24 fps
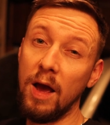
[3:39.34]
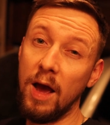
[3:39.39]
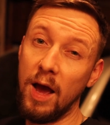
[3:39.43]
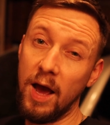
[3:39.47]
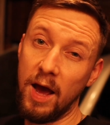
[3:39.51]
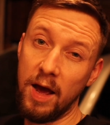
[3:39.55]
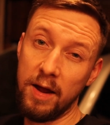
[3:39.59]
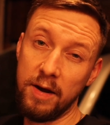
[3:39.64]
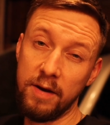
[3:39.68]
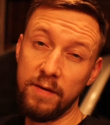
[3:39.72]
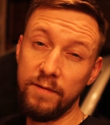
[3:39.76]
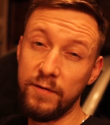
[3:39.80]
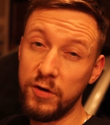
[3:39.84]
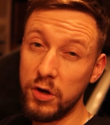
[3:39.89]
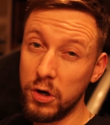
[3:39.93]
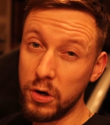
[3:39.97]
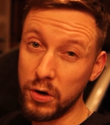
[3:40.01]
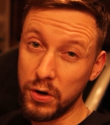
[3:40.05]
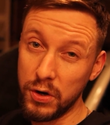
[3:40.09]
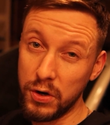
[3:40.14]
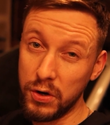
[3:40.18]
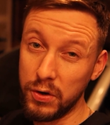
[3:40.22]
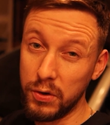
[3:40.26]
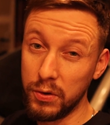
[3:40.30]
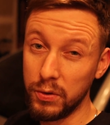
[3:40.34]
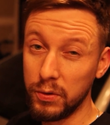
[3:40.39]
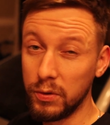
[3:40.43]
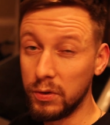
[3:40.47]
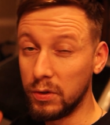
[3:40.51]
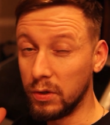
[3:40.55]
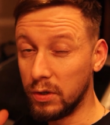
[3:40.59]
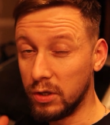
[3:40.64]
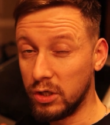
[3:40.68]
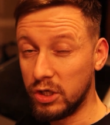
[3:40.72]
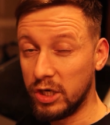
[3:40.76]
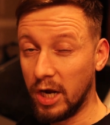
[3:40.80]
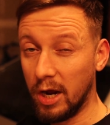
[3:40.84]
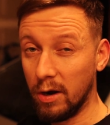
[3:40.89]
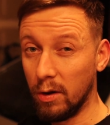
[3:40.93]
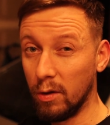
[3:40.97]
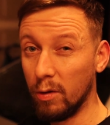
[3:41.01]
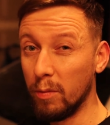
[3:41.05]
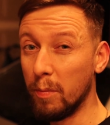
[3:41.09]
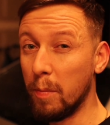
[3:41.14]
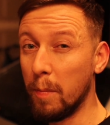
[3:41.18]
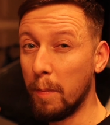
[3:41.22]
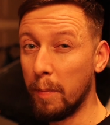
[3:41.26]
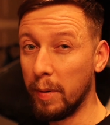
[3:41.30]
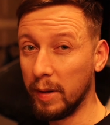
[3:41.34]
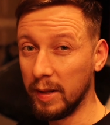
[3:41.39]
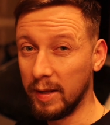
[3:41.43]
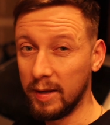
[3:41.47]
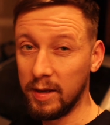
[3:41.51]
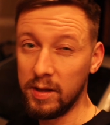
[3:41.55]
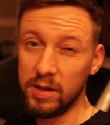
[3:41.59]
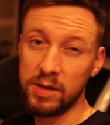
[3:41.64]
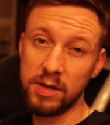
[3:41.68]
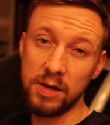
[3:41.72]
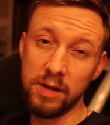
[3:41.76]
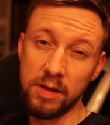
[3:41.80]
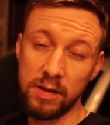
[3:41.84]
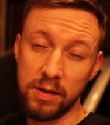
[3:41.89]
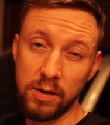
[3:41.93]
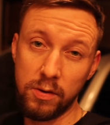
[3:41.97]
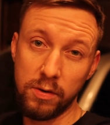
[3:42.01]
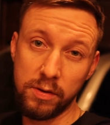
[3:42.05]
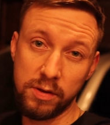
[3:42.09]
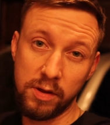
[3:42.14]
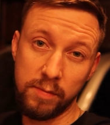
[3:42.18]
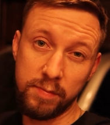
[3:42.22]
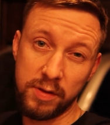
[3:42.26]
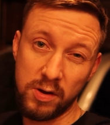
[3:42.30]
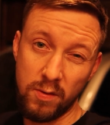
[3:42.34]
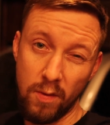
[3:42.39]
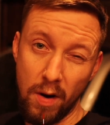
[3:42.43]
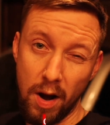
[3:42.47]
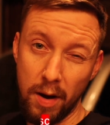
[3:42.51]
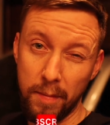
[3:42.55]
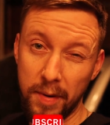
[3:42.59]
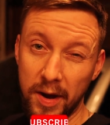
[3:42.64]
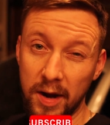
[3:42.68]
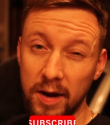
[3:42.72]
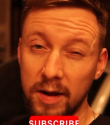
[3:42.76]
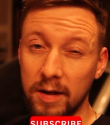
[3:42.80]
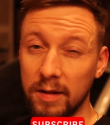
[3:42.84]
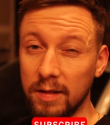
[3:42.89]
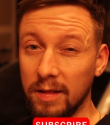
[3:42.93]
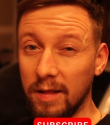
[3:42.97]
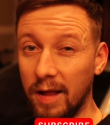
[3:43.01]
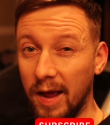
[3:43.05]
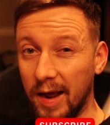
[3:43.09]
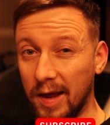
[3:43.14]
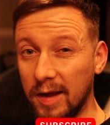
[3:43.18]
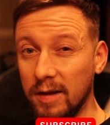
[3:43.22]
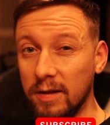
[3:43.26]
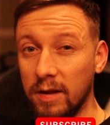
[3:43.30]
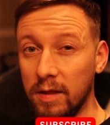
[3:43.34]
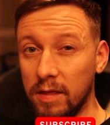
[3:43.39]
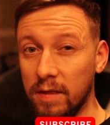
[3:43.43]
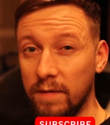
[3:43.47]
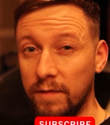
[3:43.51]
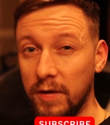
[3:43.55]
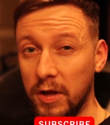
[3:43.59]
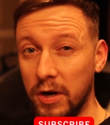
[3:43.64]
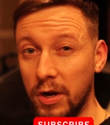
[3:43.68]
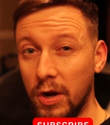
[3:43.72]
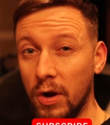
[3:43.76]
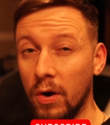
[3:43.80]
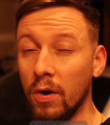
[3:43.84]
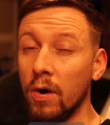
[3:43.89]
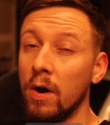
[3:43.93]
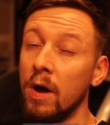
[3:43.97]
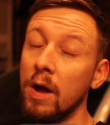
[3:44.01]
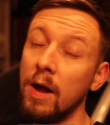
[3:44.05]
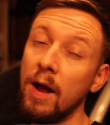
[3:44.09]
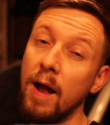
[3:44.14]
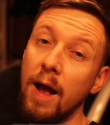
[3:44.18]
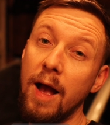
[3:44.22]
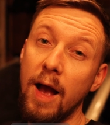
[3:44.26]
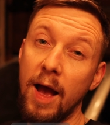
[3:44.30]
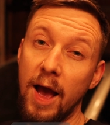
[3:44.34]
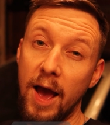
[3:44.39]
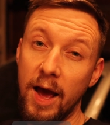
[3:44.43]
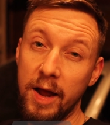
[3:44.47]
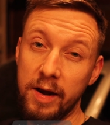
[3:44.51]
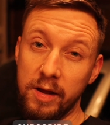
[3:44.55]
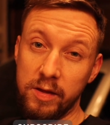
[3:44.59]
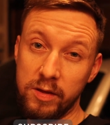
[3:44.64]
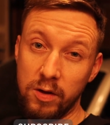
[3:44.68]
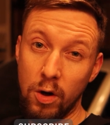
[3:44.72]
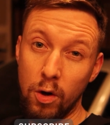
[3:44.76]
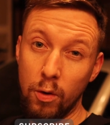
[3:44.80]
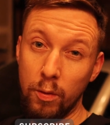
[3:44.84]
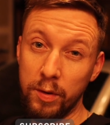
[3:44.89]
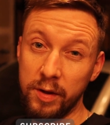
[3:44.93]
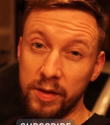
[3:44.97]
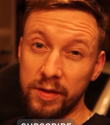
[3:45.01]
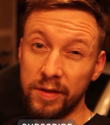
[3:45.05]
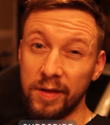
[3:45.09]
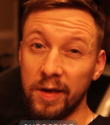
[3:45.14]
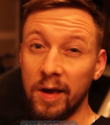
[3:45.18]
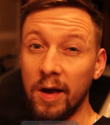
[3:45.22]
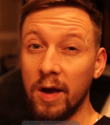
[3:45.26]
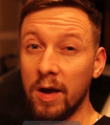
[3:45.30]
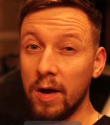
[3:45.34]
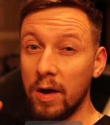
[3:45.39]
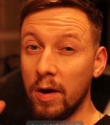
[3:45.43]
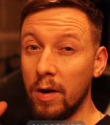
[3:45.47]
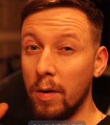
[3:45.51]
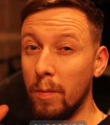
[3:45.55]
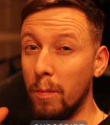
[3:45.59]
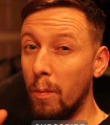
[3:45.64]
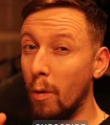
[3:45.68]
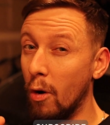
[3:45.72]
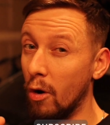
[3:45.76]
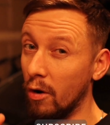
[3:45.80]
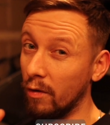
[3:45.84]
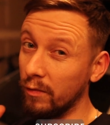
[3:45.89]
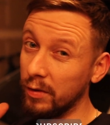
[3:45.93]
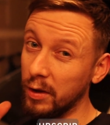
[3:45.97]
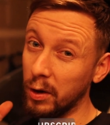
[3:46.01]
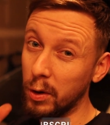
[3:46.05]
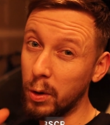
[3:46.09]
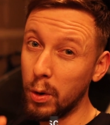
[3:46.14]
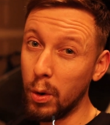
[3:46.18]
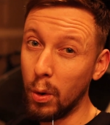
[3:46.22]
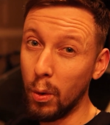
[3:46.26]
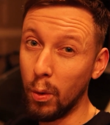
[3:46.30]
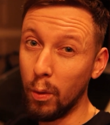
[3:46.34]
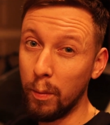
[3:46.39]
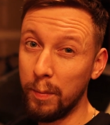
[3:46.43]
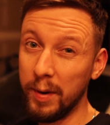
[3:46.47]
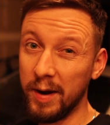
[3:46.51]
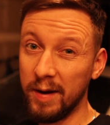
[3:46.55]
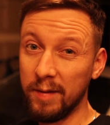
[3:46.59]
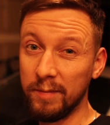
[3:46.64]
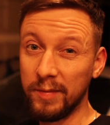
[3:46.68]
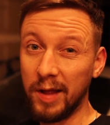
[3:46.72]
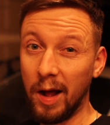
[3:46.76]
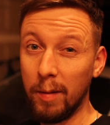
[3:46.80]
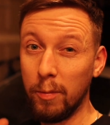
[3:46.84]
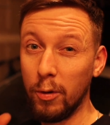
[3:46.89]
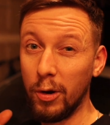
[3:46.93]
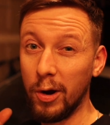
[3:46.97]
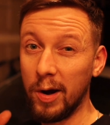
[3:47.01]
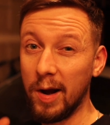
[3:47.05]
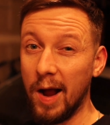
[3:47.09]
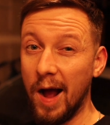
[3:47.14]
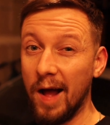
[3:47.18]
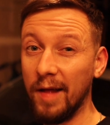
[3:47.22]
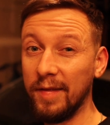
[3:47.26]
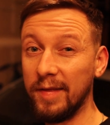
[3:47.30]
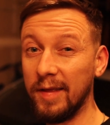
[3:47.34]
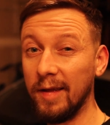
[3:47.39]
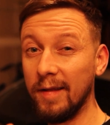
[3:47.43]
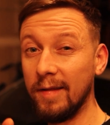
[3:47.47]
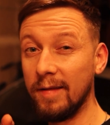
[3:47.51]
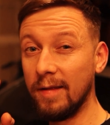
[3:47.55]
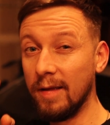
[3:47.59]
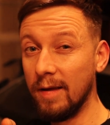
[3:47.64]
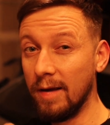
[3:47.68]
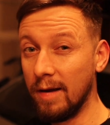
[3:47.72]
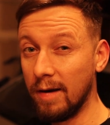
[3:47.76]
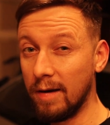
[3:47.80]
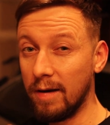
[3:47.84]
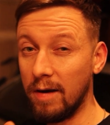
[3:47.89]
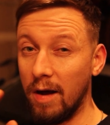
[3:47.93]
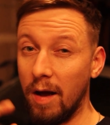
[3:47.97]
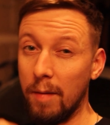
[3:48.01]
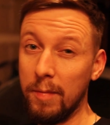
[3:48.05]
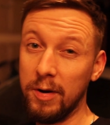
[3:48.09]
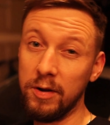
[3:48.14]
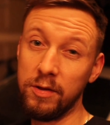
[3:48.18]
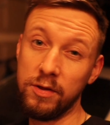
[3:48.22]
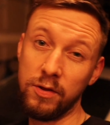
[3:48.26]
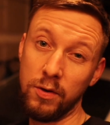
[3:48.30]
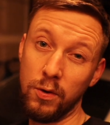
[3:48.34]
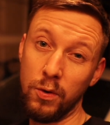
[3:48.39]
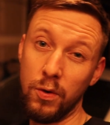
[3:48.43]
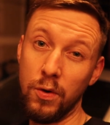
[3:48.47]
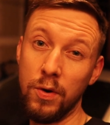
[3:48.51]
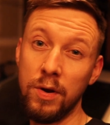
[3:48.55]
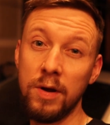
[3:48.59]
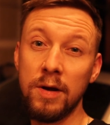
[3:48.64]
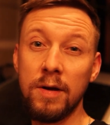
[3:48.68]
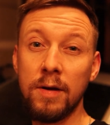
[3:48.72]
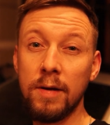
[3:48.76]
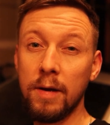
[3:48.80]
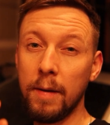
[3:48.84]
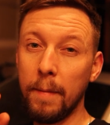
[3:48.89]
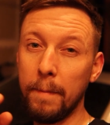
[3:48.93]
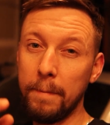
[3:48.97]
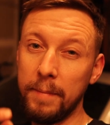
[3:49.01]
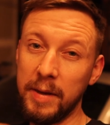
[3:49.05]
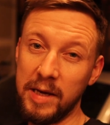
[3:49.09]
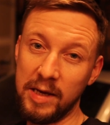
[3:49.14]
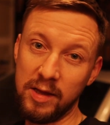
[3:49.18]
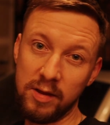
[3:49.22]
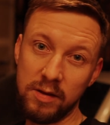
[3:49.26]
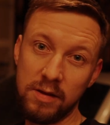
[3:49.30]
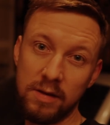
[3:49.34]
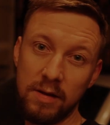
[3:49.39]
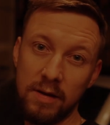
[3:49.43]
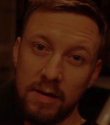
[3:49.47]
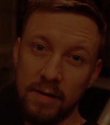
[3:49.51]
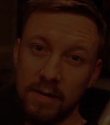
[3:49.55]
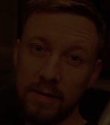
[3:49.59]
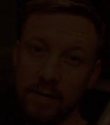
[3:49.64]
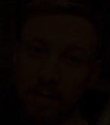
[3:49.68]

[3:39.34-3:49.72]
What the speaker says: And if you're new to the channel, please consider subscribing, liking this video. And as always, more of the cool BMW content coming soon. Peace.